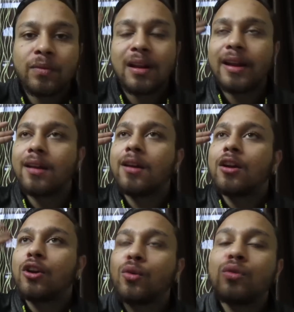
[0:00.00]
like
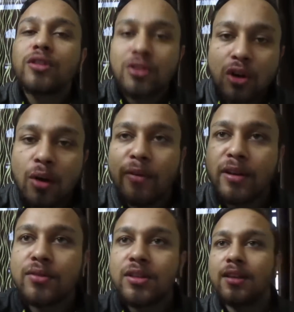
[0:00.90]
don't stop when
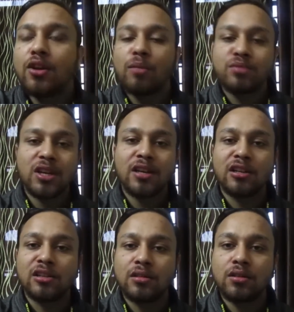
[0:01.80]
you see the
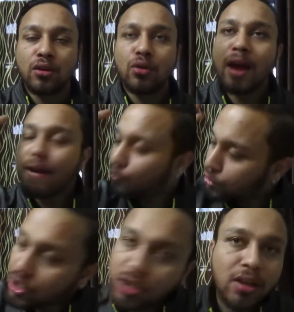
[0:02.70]
obstacles you have to
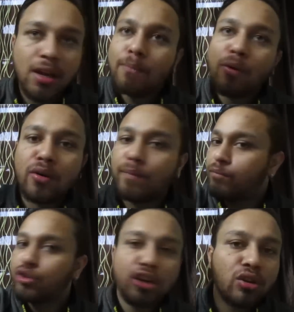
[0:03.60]
just keep on
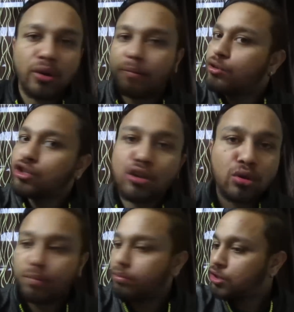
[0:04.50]
pushing through pushing
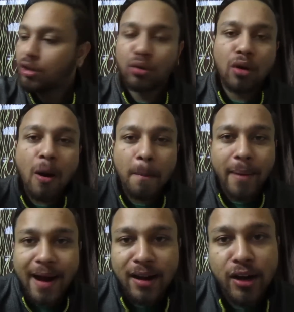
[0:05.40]
through pushing through how
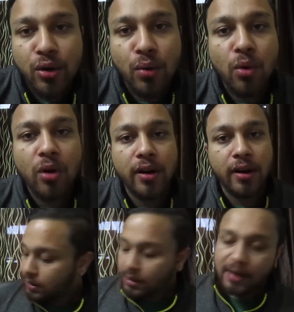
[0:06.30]
badly do you want it
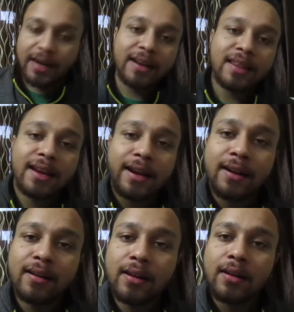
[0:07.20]
and at the
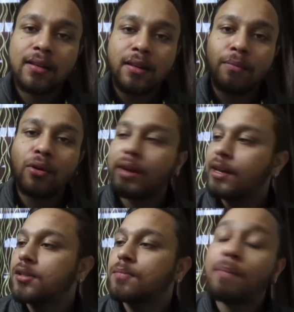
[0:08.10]
end the book
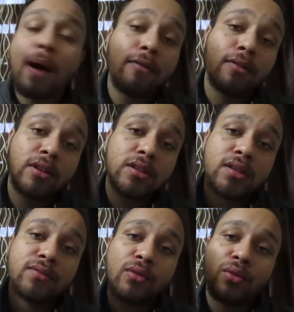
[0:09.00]
is power
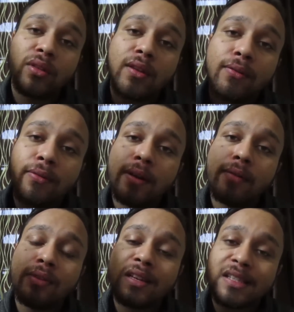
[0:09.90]
versus force the
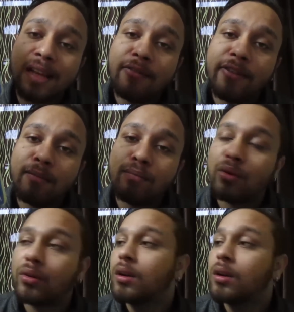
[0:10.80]
fifth self-help book